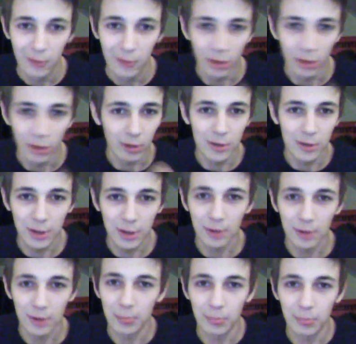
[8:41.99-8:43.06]
for
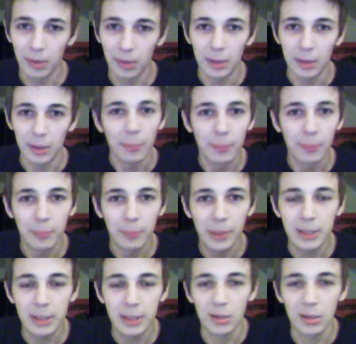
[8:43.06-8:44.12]
certain like
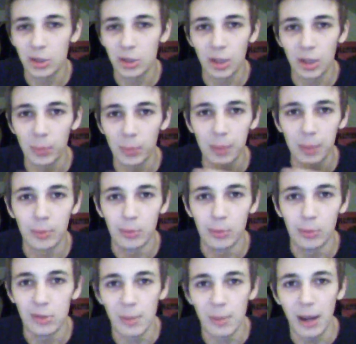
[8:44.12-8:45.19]
pieces of shit people
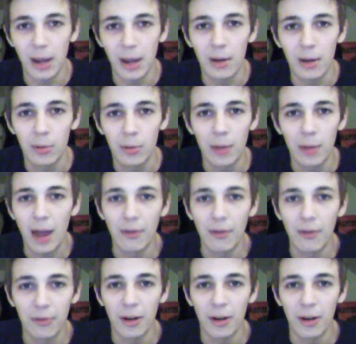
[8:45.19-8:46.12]
who somehow have